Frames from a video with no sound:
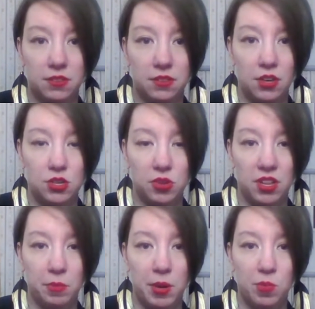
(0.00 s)
a
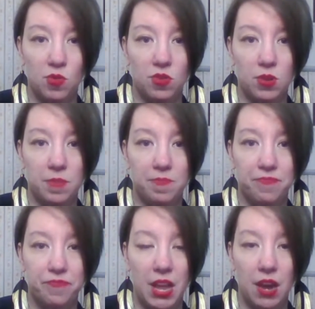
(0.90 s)
toilet paper roll
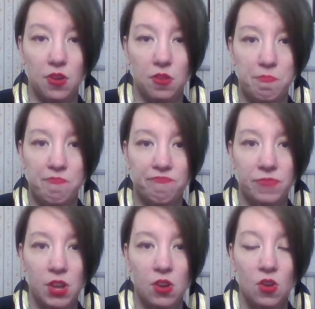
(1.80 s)
at home,
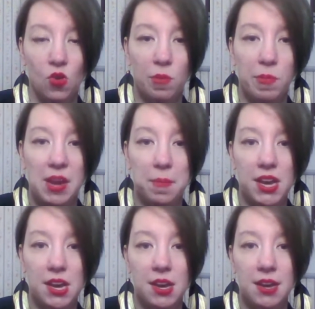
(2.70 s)
or
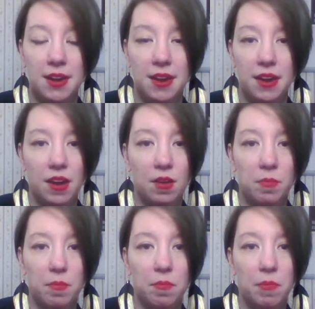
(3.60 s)
maybe
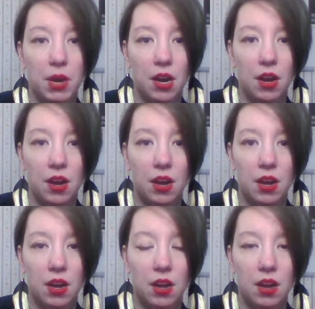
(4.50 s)
um,
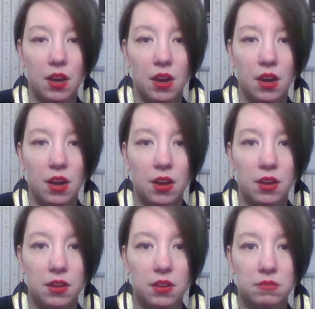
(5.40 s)
a,
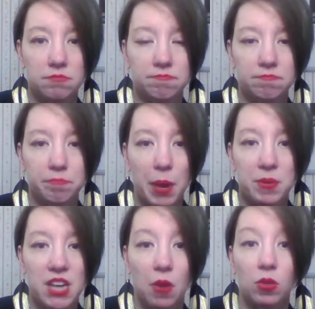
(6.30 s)
a paper
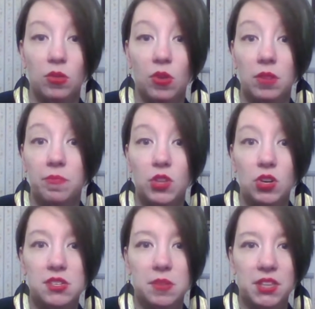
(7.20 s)
towel roll
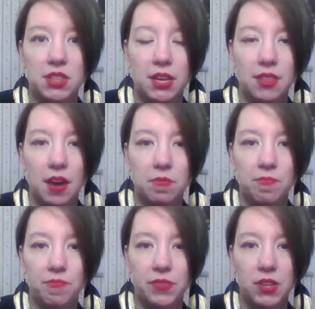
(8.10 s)
or something like that.
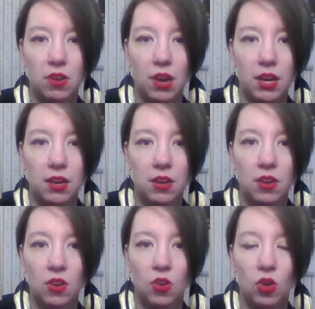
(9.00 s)
Okay.
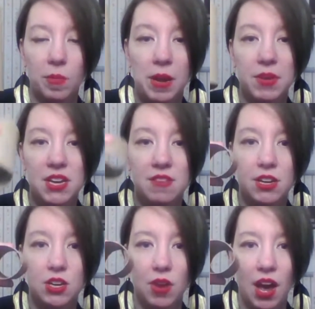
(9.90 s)
Or maybe
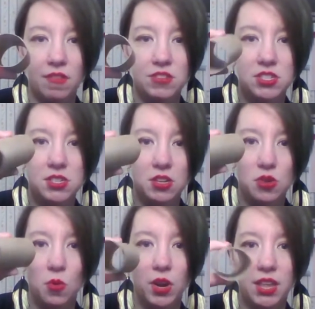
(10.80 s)
even you have just a
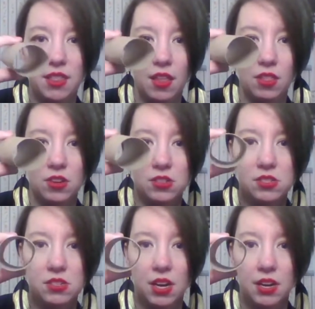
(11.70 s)
toy that looks
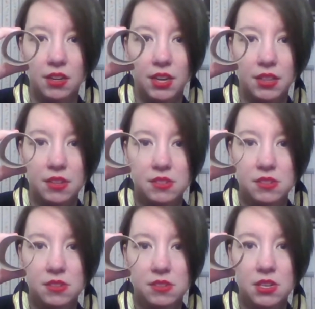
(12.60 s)
kind of like
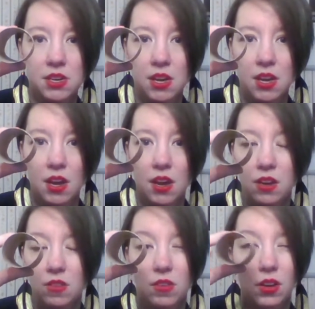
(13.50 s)
this. See? And
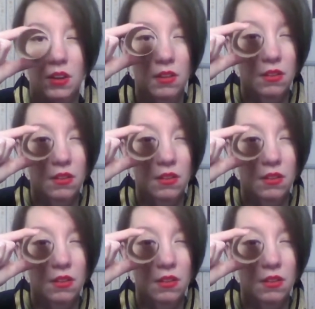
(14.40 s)
you can